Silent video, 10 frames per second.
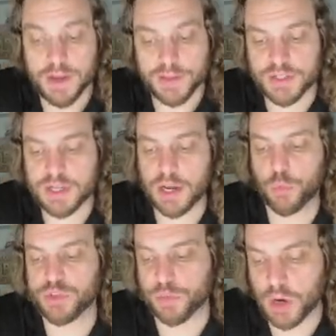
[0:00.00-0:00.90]
This DM
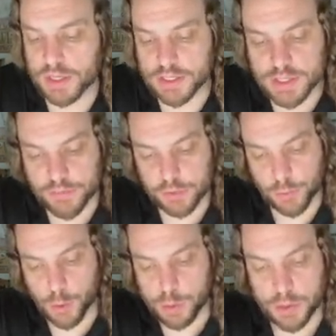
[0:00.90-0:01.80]
was running a different
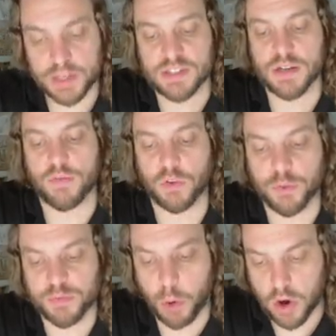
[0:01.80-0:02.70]
group, and Snuffles
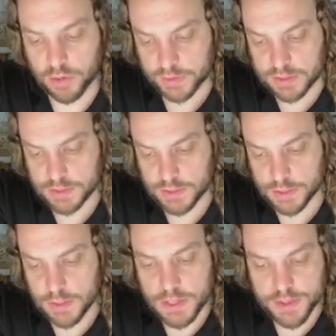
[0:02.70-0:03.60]
was part of it.
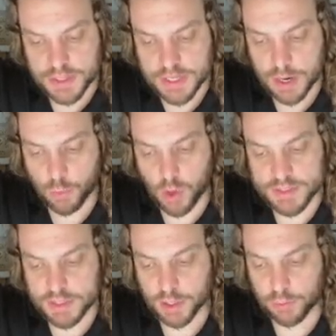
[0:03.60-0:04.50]
The DM
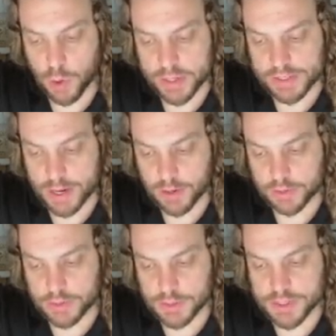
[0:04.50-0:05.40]
wanted heroic
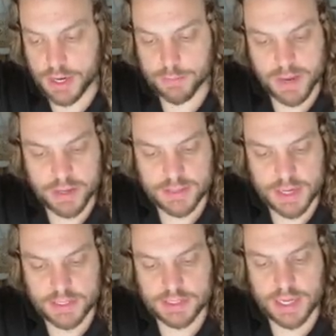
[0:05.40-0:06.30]
characters and
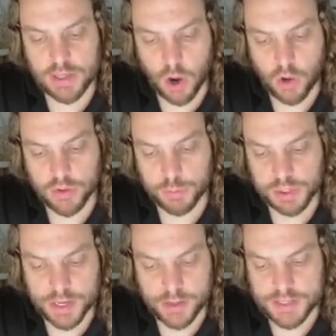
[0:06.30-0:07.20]
mandated that all the
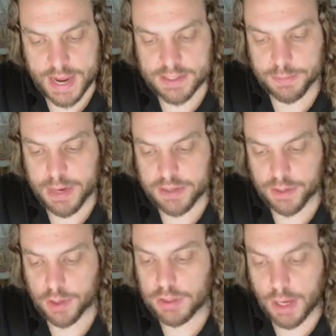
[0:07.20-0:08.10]
players had to make
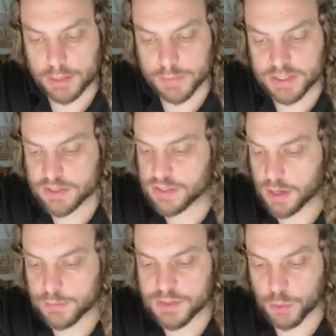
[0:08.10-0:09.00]
their alignment
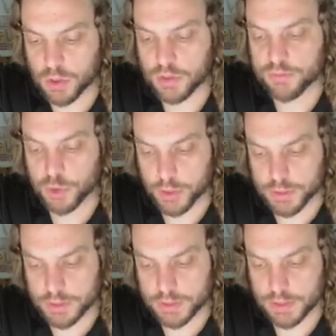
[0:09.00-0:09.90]
some sort of
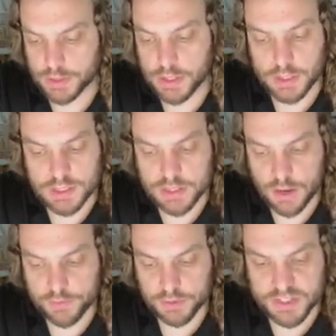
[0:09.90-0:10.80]
good.
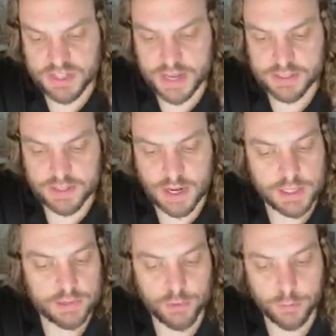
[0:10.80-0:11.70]
Snuffles sat
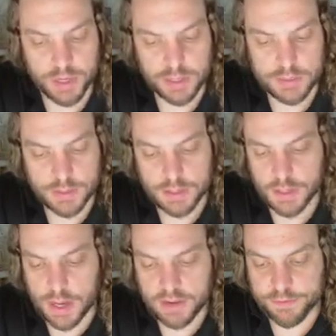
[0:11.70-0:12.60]
silent for a minute,
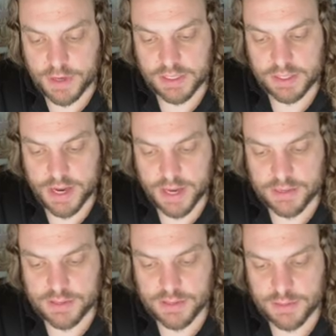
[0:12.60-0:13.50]
and finally
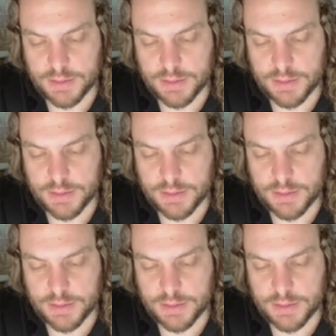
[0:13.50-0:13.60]
asked,